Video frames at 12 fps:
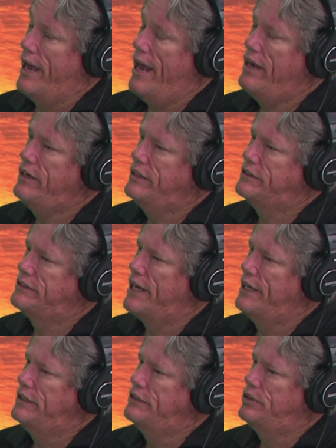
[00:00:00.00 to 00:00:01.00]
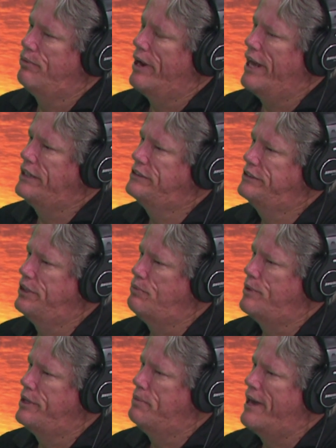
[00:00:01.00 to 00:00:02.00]
How did it change your relationship
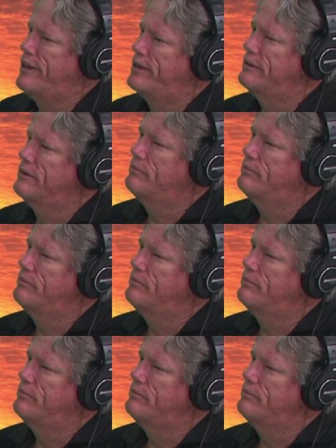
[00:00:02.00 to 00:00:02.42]
with your mother?